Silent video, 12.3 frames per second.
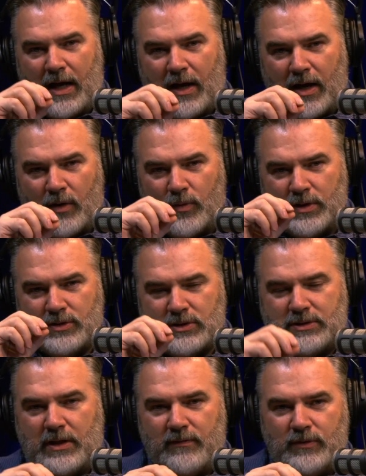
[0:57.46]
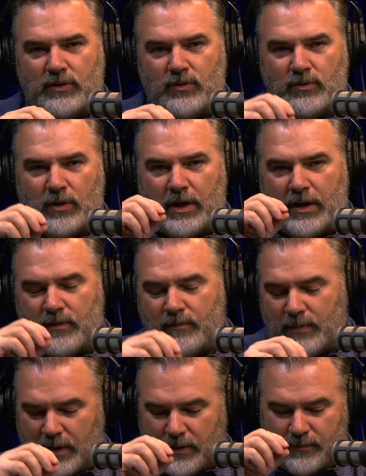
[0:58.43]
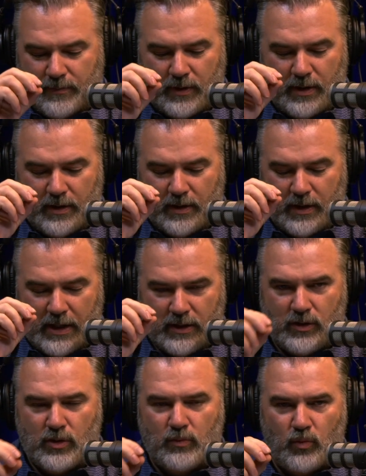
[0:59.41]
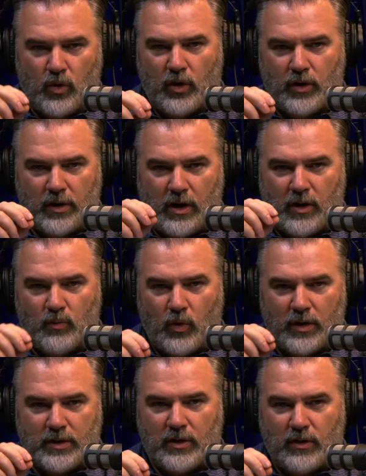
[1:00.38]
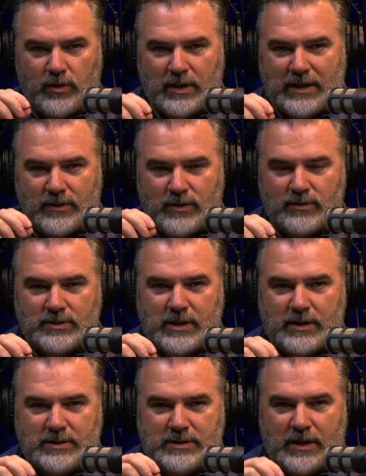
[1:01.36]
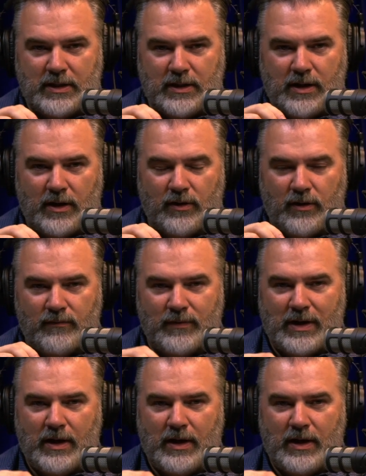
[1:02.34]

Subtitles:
I want to just give you a good word on where to go to get those things taken care of.